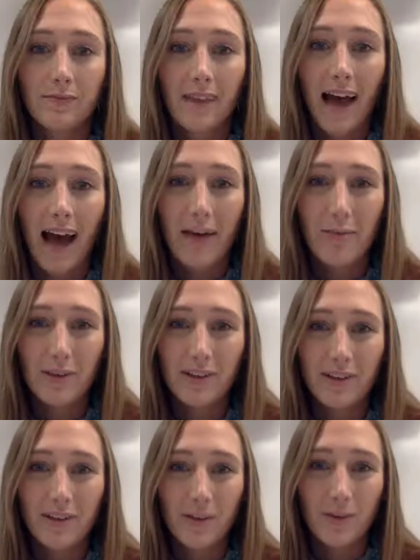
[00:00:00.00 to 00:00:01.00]
Hi, boys and
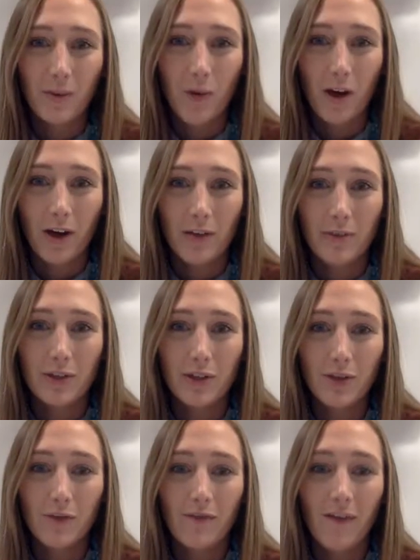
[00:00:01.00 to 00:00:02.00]
girls. Welcome to
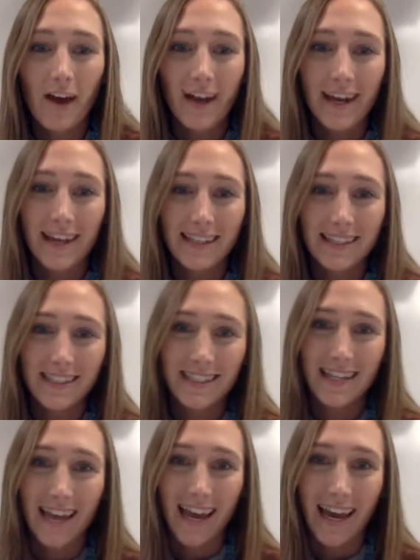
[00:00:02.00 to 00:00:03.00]
Phonics
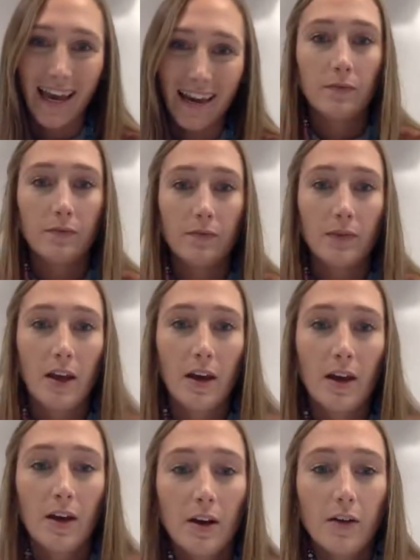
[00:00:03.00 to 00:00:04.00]
today.
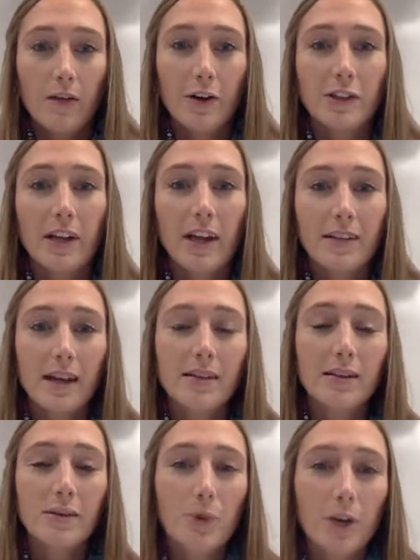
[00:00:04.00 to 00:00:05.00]
For today's lesson,
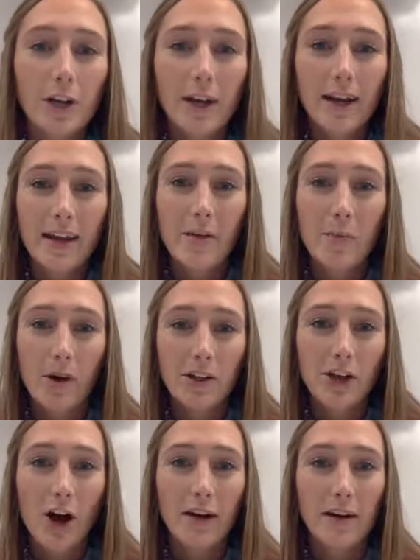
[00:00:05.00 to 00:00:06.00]
we're going to keep on
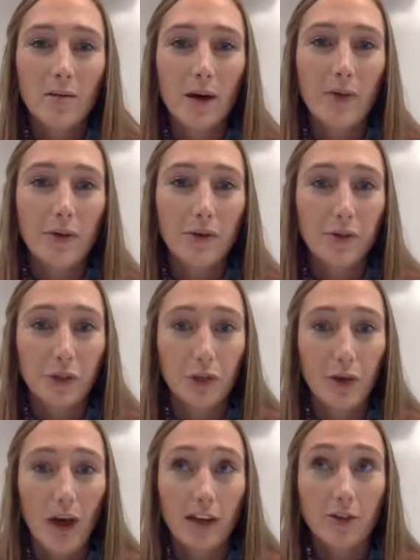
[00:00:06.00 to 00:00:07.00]
talking about those two
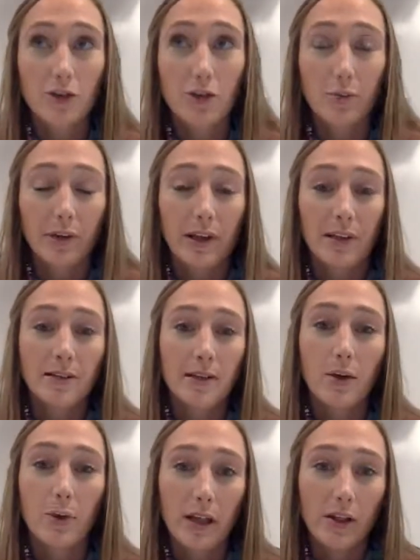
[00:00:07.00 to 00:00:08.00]
extra blends that
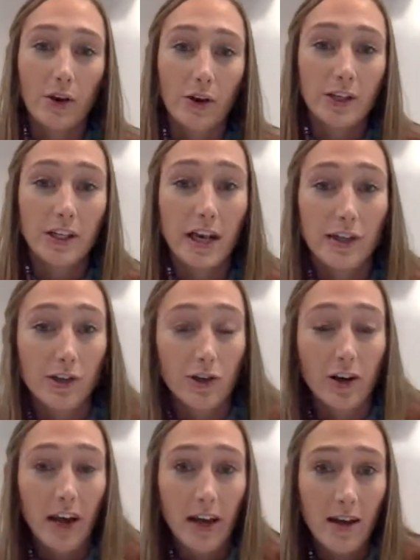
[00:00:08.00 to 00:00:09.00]
we learned
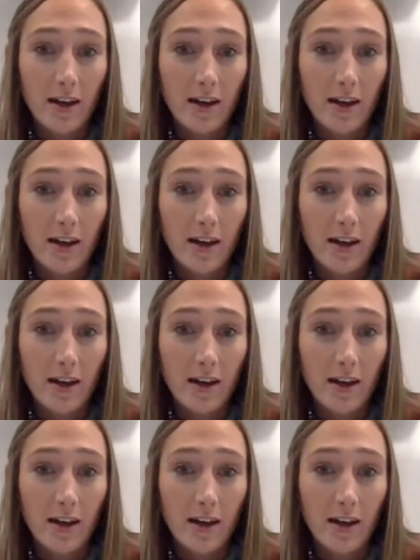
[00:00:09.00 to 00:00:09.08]
yesterday,